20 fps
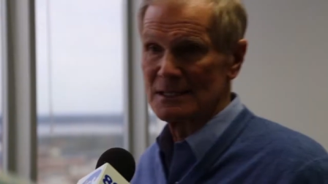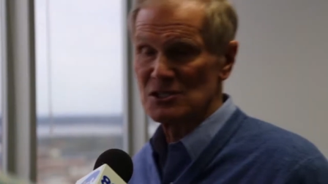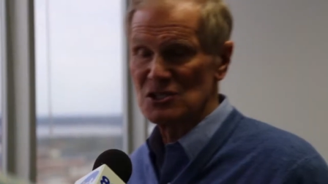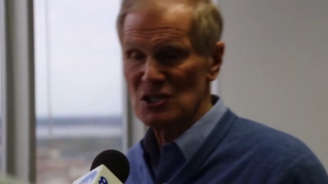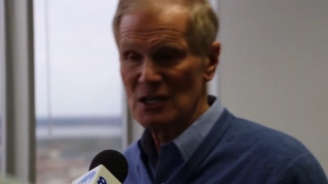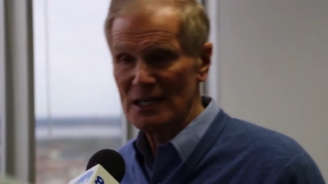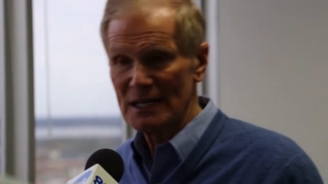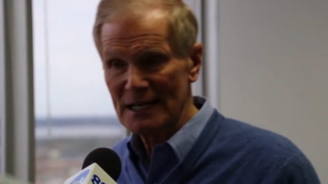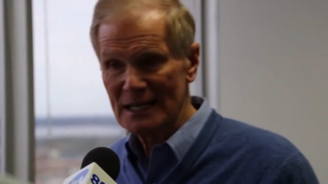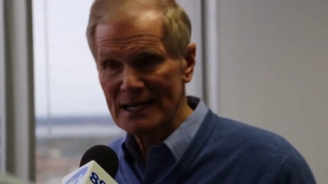the
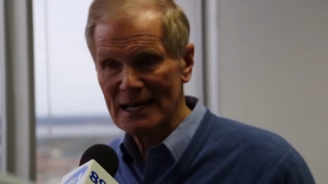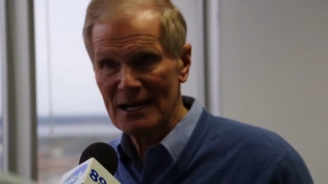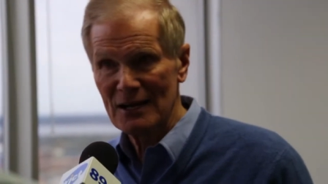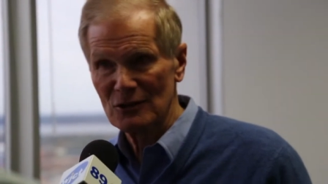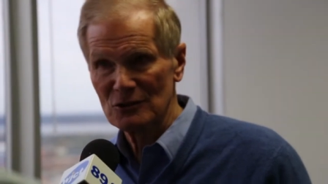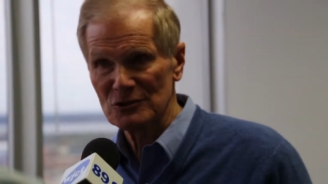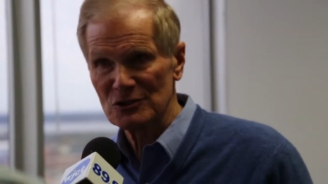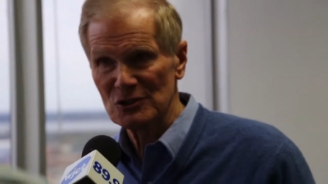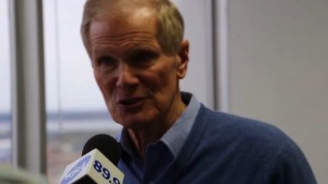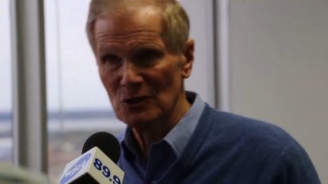City
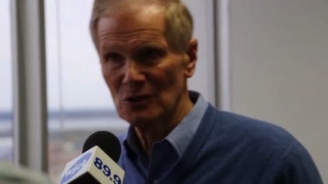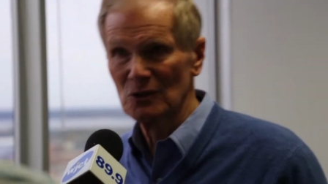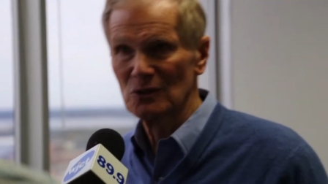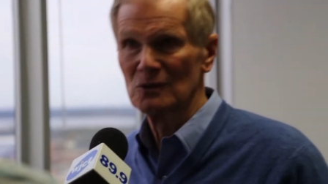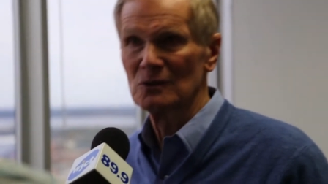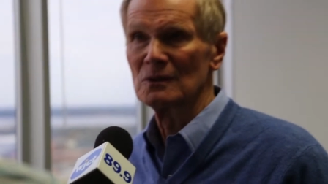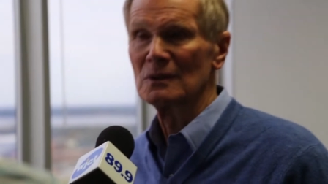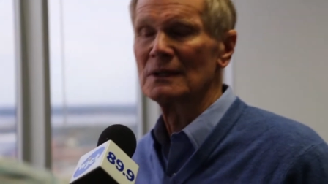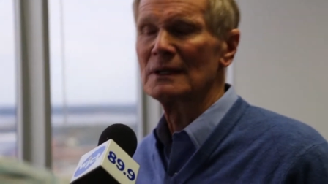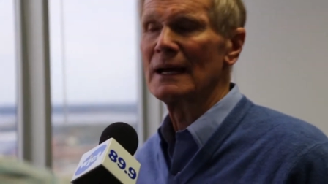Council
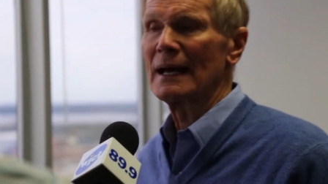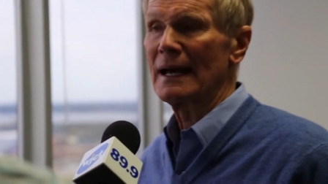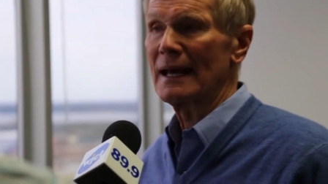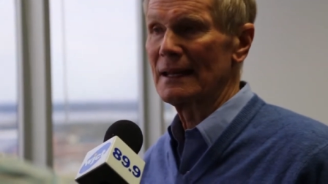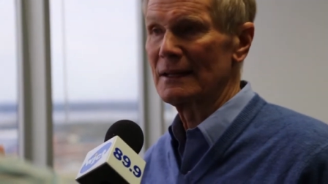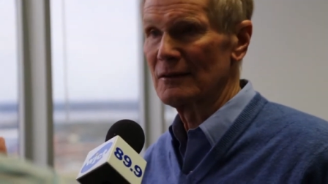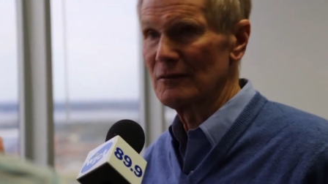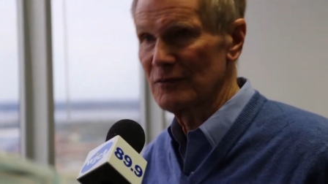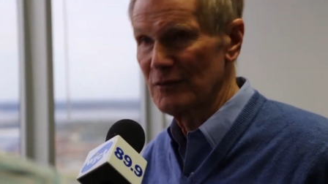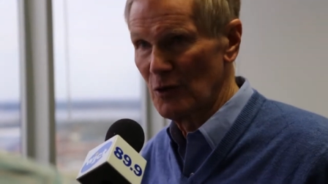
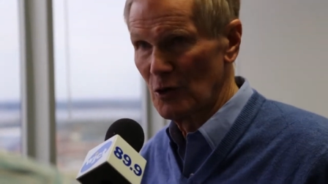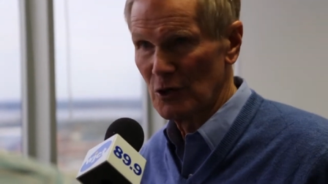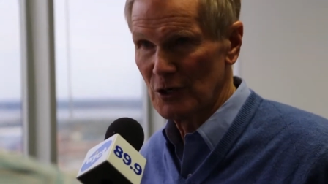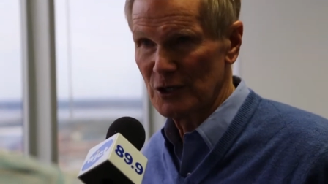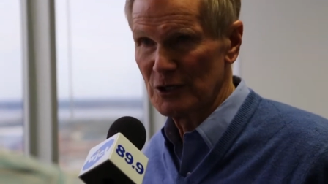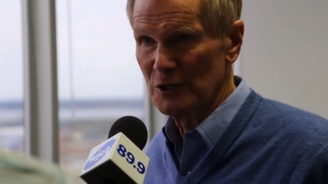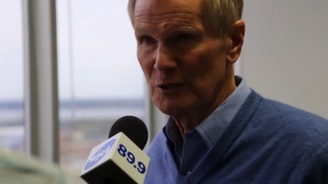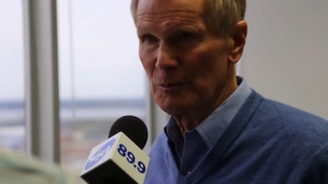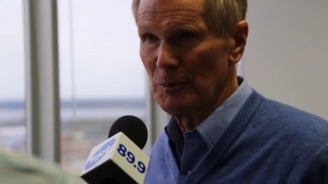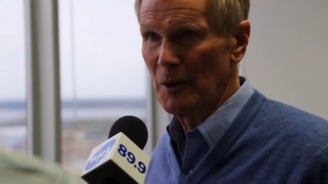and the
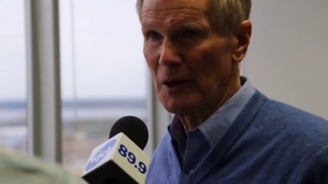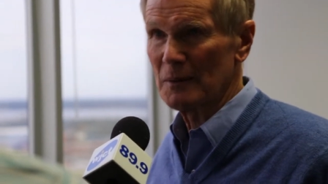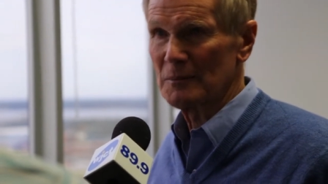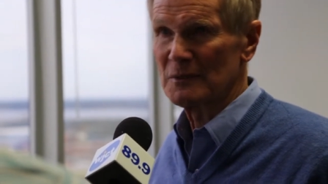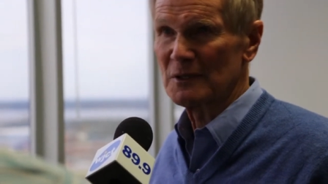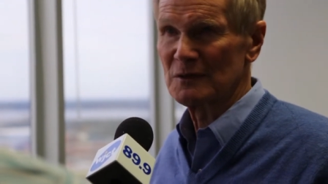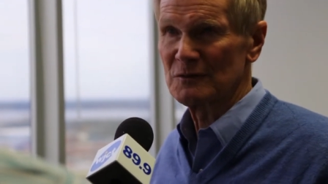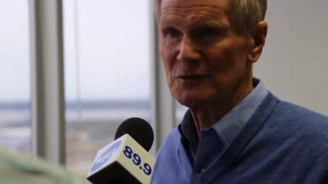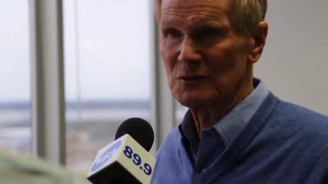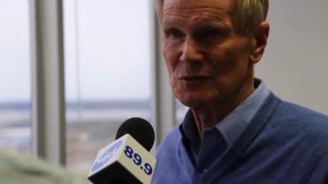Florida
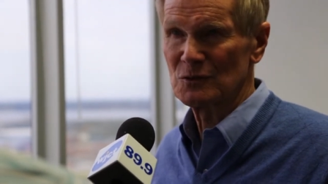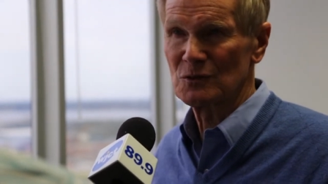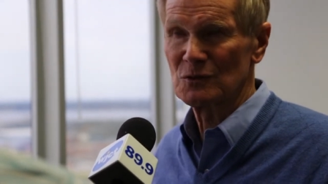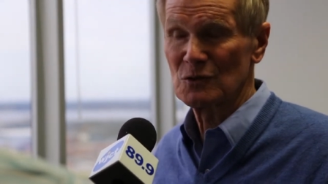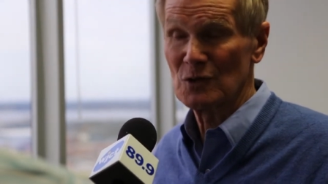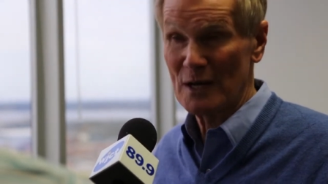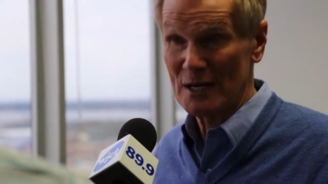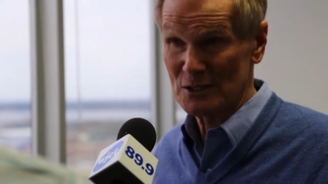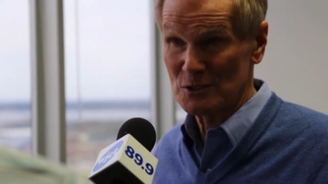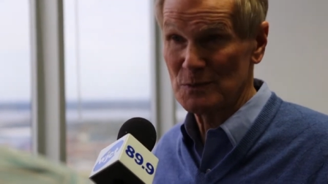Department of
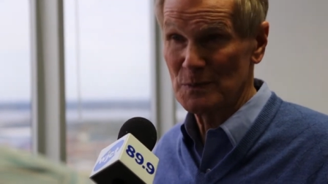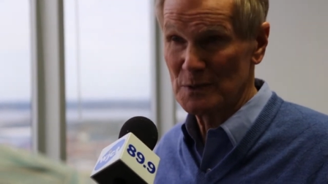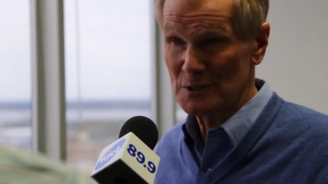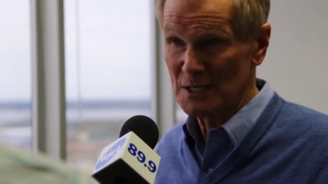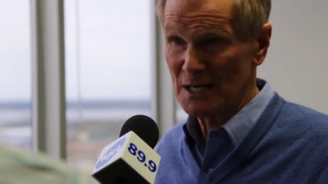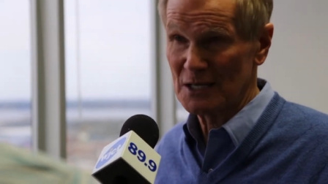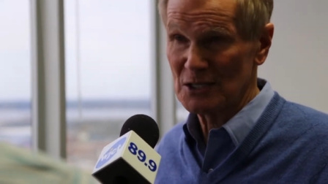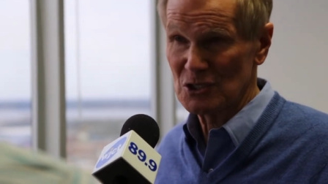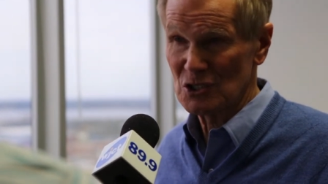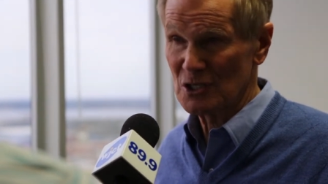
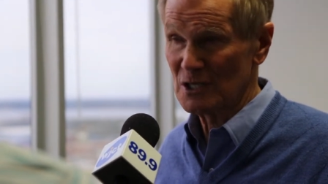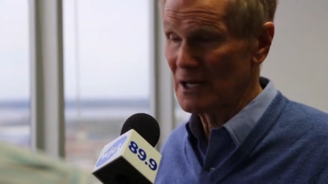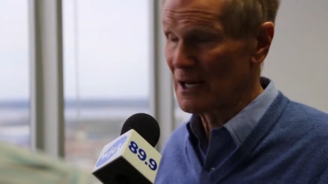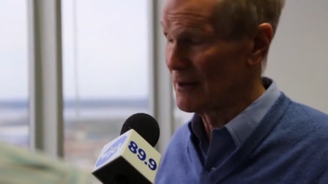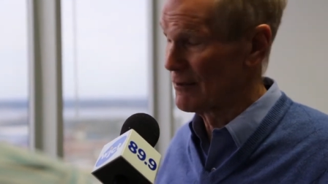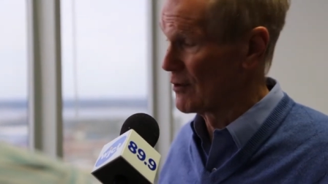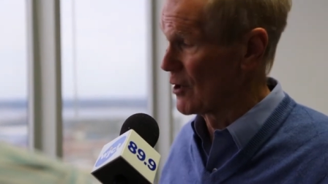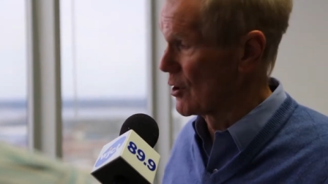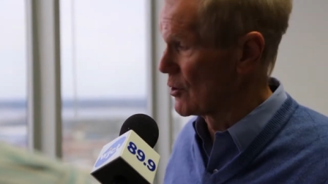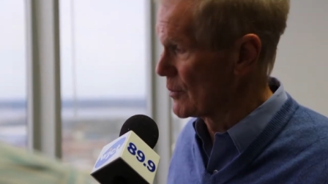Transportation
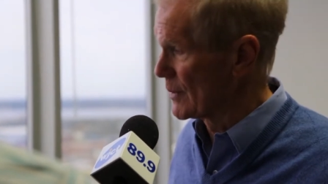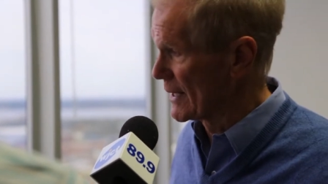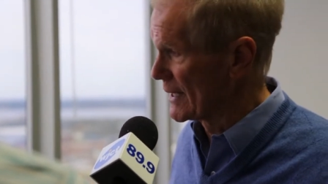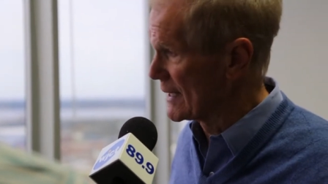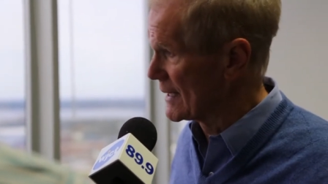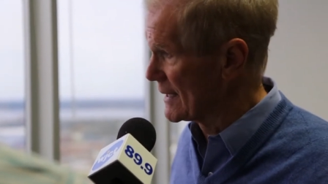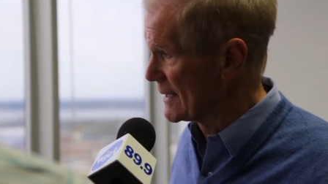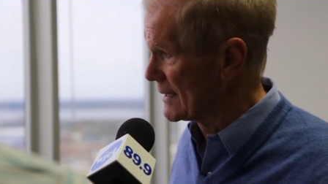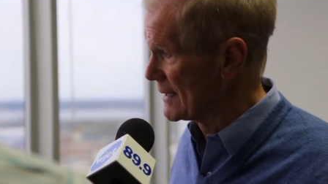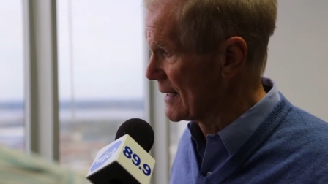have
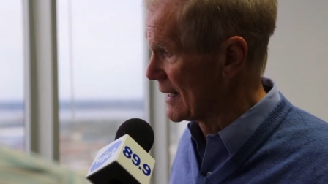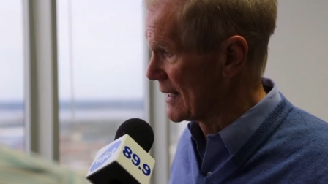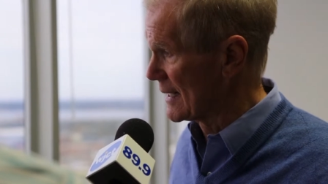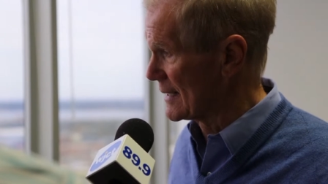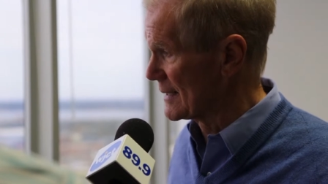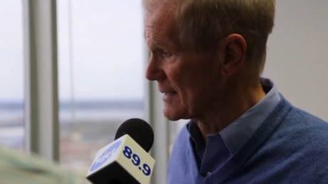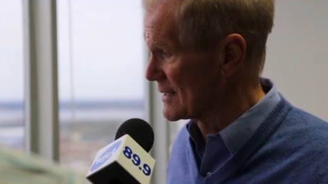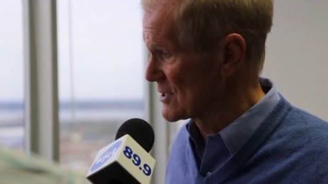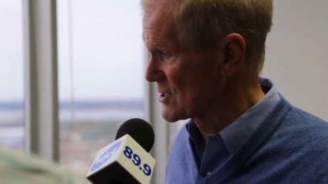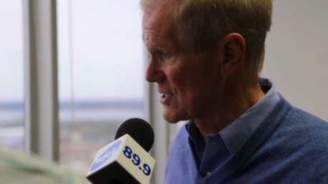already uh,
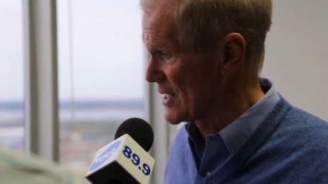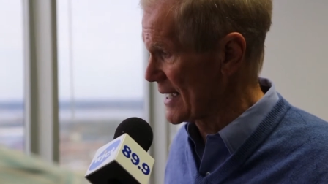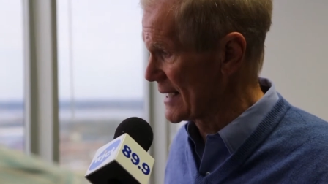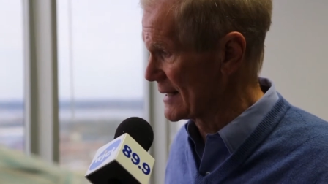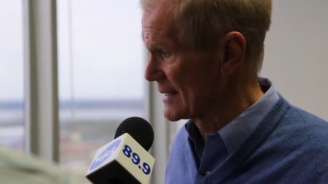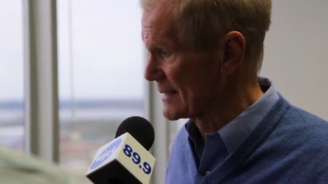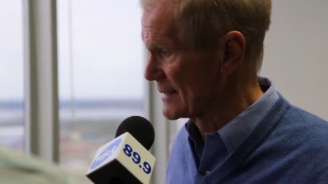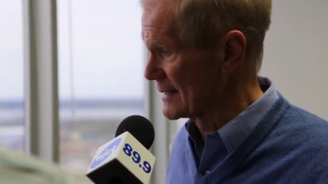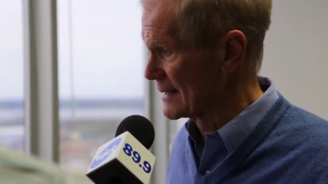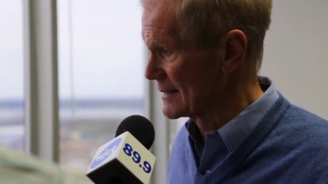
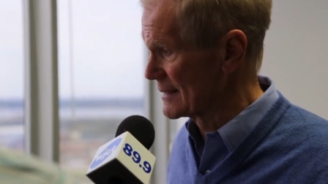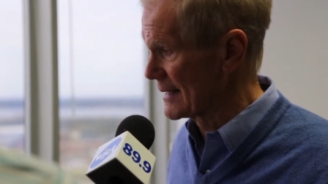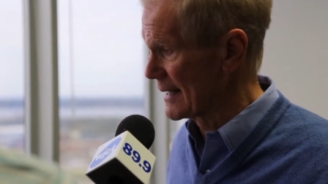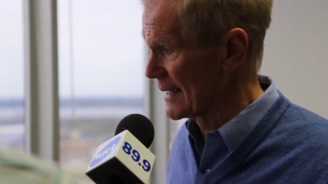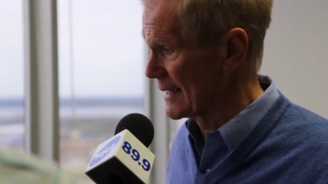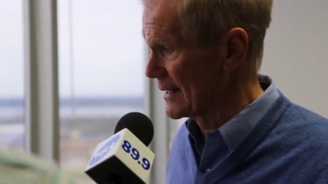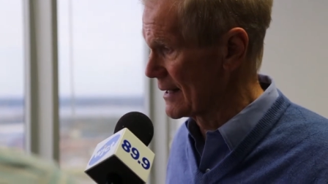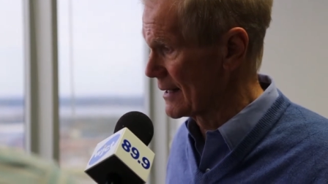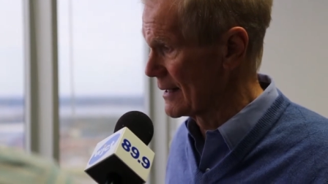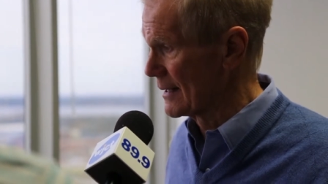decided that
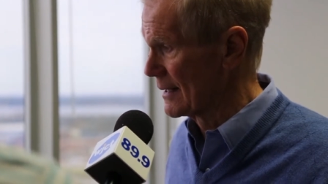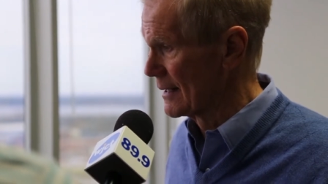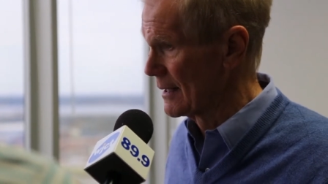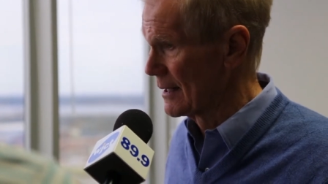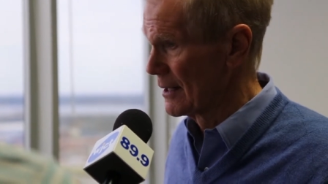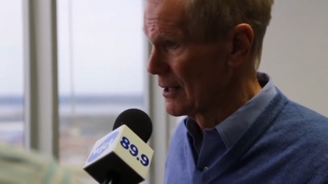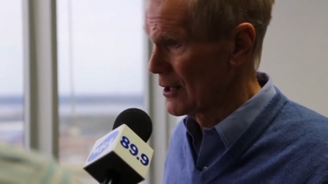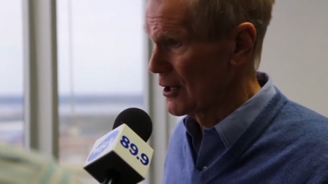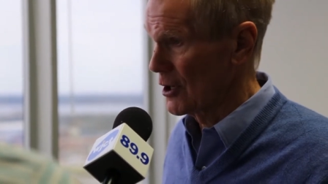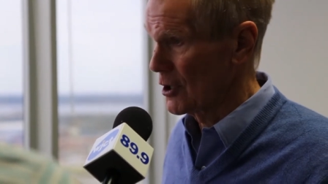they
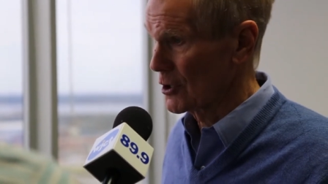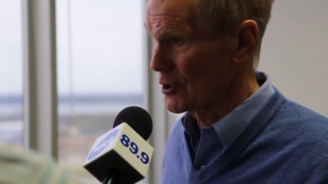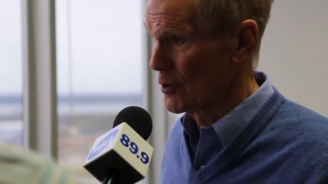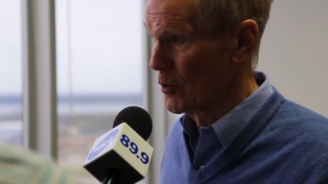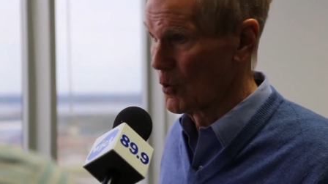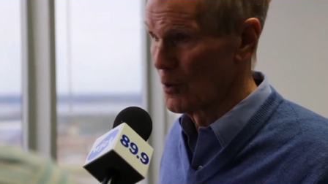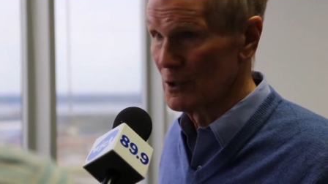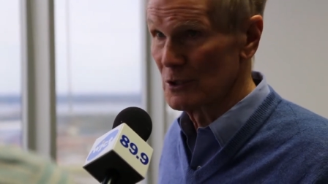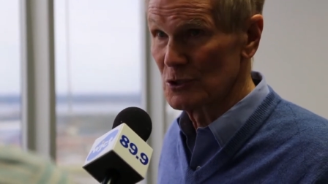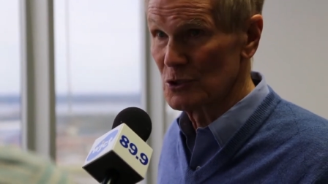are
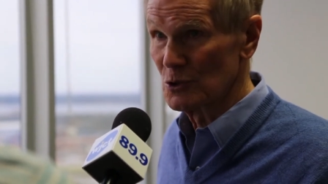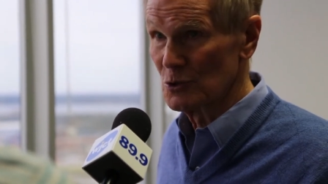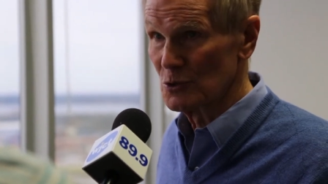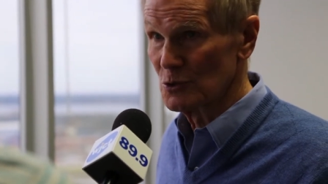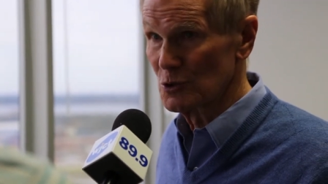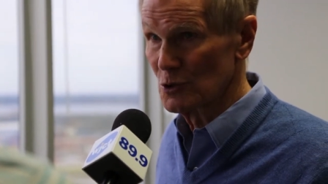going to